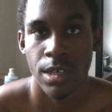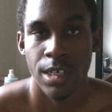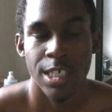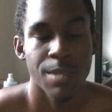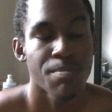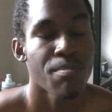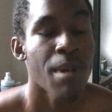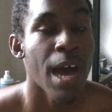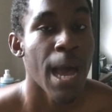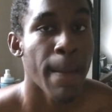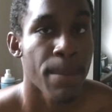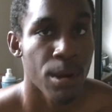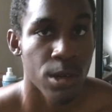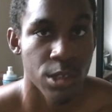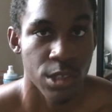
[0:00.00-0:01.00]
it's my
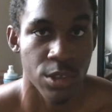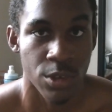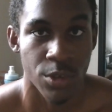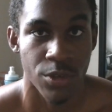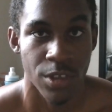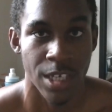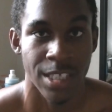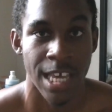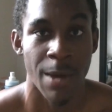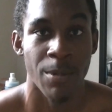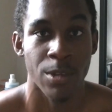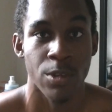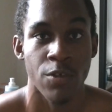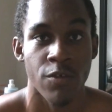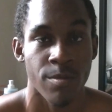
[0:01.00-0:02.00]
personal thing that I
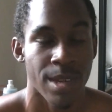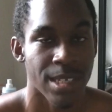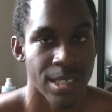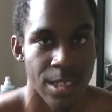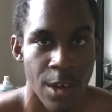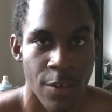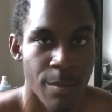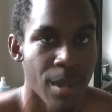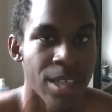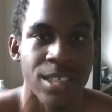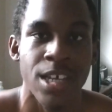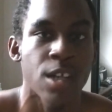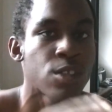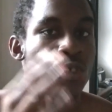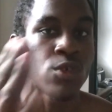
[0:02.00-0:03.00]
want to do for myself. I'm not
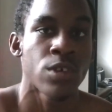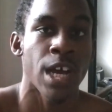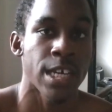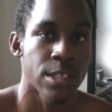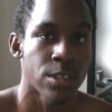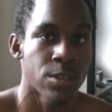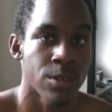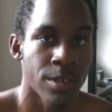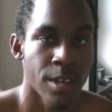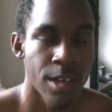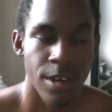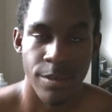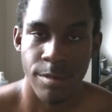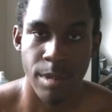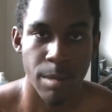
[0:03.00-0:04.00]
telling you guys to do it.
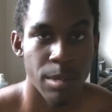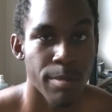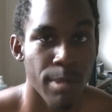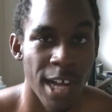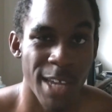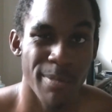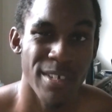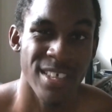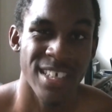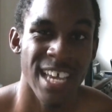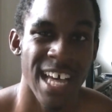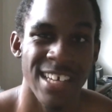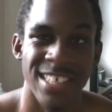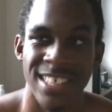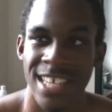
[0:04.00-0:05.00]
Remember, bodybuilding and
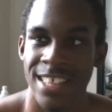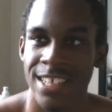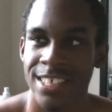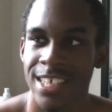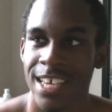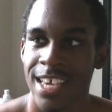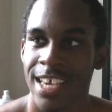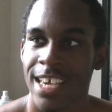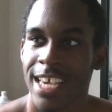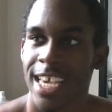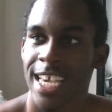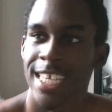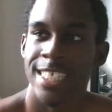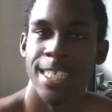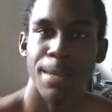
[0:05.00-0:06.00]
calisthenics
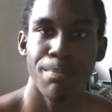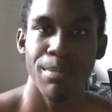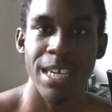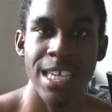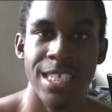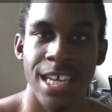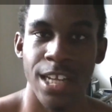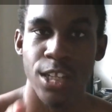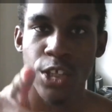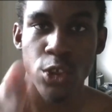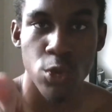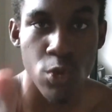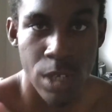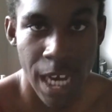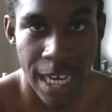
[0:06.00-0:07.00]
isn't me telling
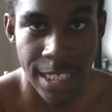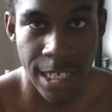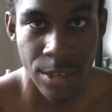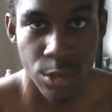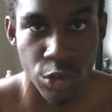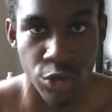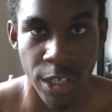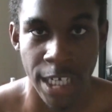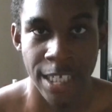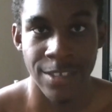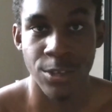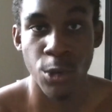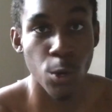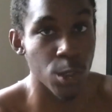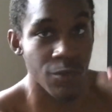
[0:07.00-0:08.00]
you guys how to train.
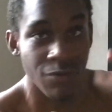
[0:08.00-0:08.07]
Those